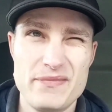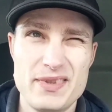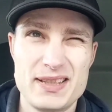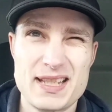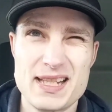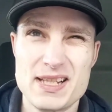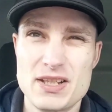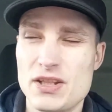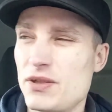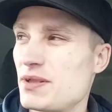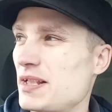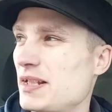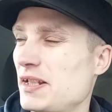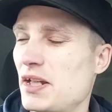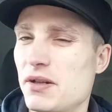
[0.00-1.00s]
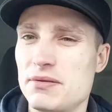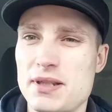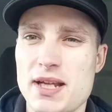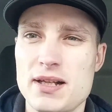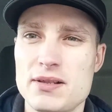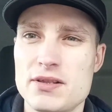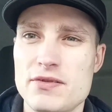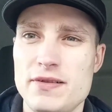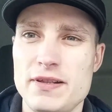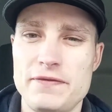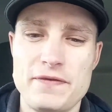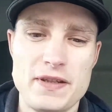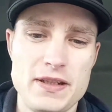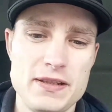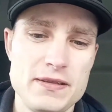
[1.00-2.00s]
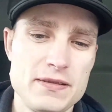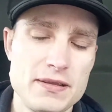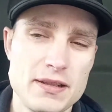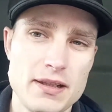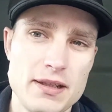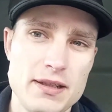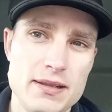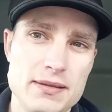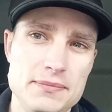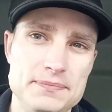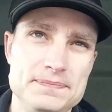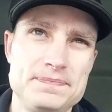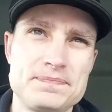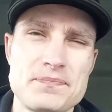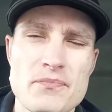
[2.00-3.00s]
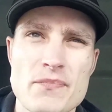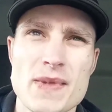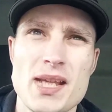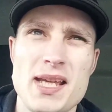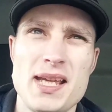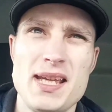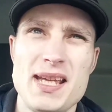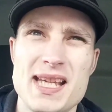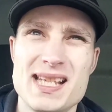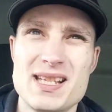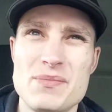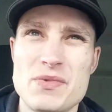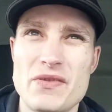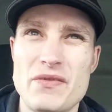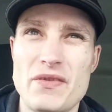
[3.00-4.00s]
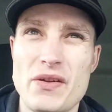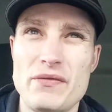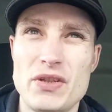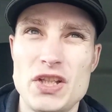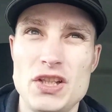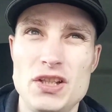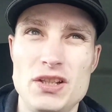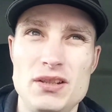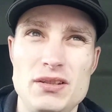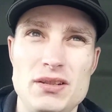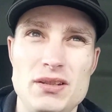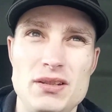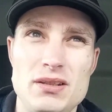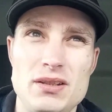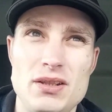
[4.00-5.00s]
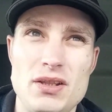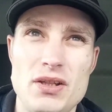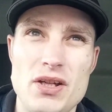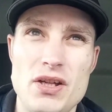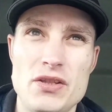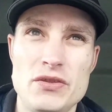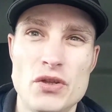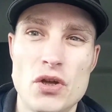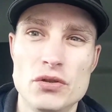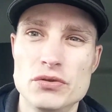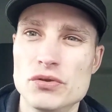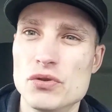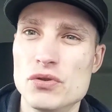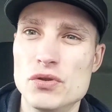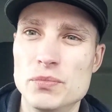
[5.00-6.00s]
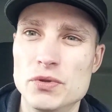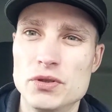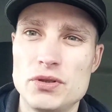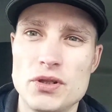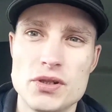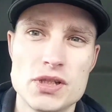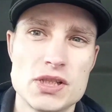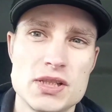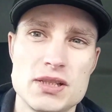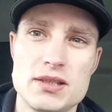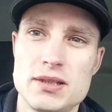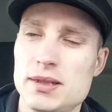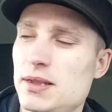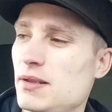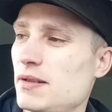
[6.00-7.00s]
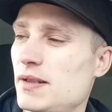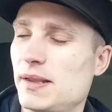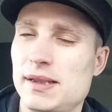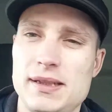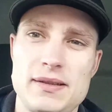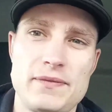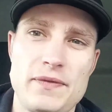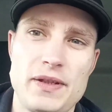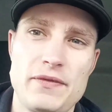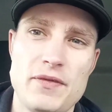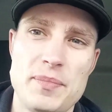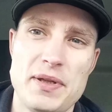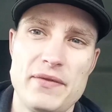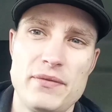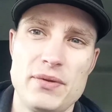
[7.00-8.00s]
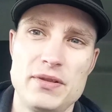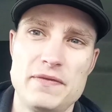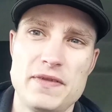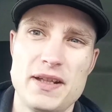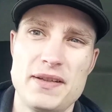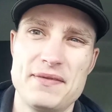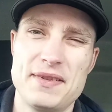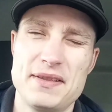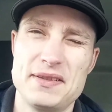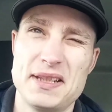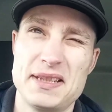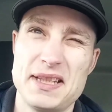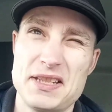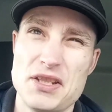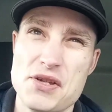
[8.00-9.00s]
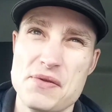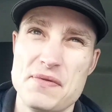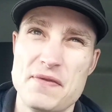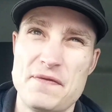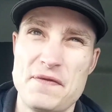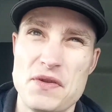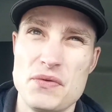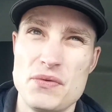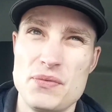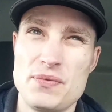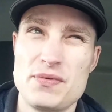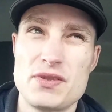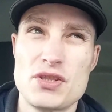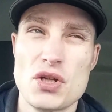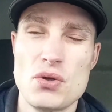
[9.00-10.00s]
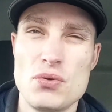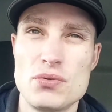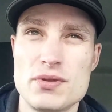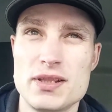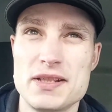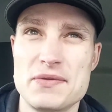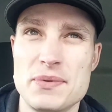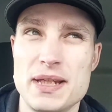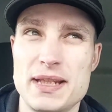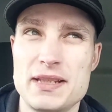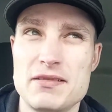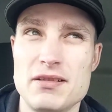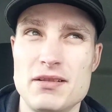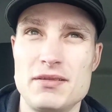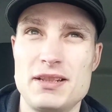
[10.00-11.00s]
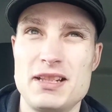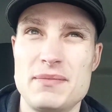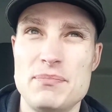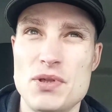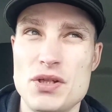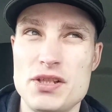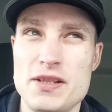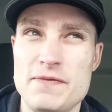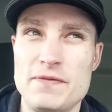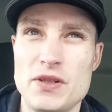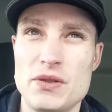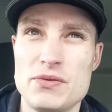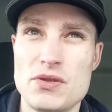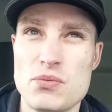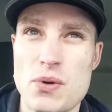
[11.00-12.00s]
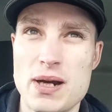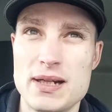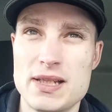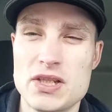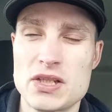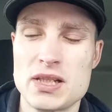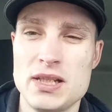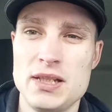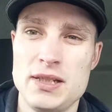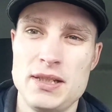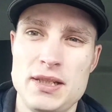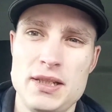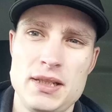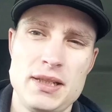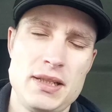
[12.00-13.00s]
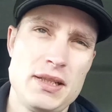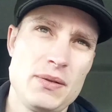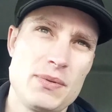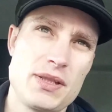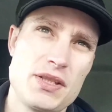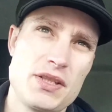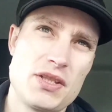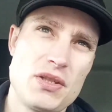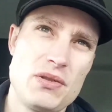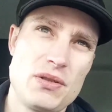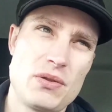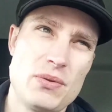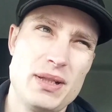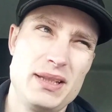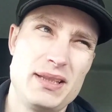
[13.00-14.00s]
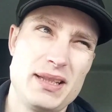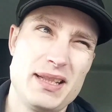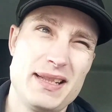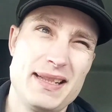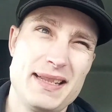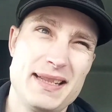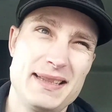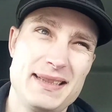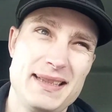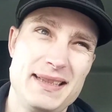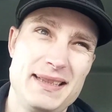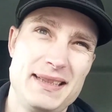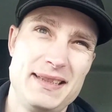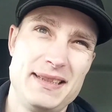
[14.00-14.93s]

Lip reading: Didn't use any hotels or anything. In terms of other non-normal costs, to think of a better word for that, I did do a few tolls this week. So I did the Merseyflow twice, which is £2, and then I did